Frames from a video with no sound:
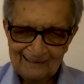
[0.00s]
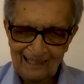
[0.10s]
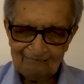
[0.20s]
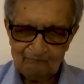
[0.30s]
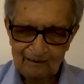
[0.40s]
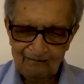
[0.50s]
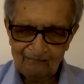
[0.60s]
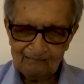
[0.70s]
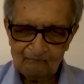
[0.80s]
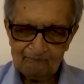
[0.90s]
that
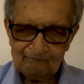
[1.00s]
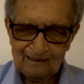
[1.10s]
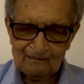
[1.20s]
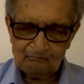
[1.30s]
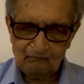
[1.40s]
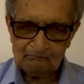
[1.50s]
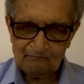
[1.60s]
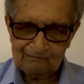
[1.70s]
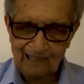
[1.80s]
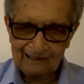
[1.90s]
because of
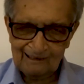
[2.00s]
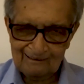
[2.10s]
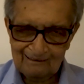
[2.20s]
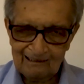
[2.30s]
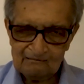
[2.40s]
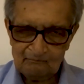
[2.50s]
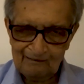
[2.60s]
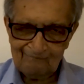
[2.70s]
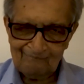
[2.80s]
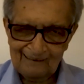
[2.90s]
what was done in
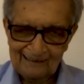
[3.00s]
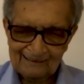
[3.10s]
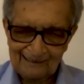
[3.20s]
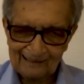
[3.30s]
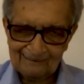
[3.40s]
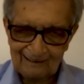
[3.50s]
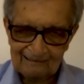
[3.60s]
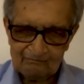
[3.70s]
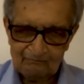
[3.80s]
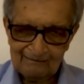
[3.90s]
Kashmir, that
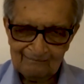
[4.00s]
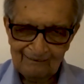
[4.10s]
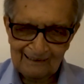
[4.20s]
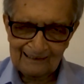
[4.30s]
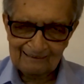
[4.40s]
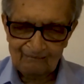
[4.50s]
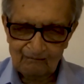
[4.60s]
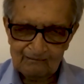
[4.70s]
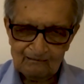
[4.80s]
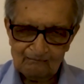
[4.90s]
Kashmir is
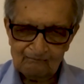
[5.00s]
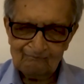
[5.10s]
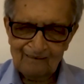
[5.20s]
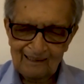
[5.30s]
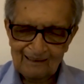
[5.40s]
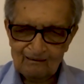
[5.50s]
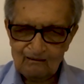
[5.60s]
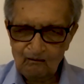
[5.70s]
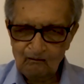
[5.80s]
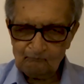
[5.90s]
going to
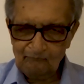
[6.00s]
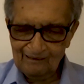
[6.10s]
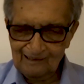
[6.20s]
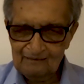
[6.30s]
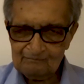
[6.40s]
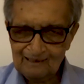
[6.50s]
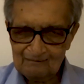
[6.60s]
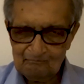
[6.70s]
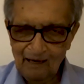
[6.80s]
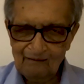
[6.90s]
grow by
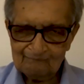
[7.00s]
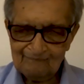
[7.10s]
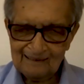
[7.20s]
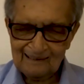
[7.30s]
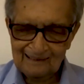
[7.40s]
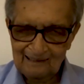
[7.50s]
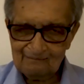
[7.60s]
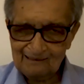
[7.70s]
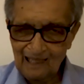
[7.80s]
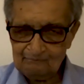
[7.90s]
leaps and bounds.
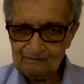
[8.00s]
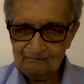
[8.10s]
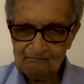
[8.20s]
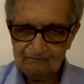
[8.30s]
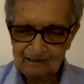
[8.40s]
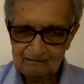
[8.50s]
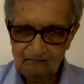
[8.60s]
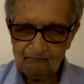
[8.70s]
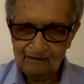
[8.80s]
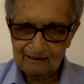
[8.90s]
There is absolutely
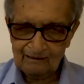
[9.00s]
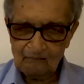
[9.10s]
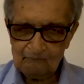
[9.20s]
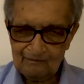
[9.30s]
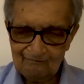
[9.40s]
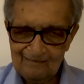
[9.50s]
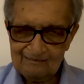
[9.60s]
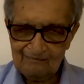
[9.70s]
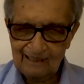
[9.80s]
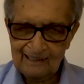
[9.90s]
no economic
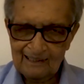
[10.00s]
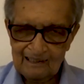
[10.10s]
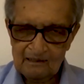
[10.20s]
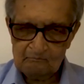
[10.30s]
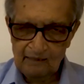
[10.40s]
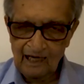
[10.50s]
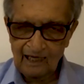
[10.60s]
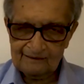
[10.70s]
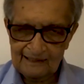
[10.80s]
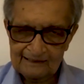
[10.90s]
reasoning
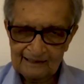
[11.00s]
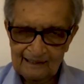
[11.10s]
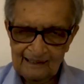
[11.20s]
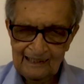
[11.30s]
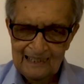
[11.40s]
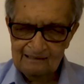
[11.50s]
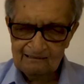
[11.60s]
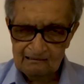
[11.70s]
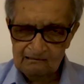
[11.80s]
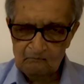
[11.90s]
behind it.
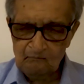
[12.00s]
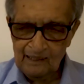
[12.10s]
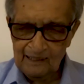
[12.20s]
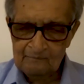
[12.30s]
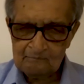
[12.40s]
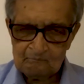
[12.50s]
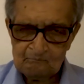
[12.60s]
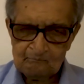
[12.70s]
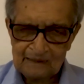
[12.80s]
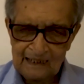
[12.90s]
It's just the way
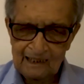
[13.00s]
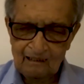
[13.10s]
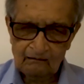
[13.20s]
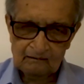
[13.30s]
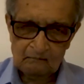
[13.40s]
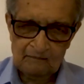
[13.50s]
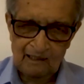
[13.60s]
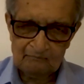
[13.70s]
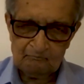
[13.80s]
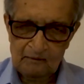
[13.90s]
the economy has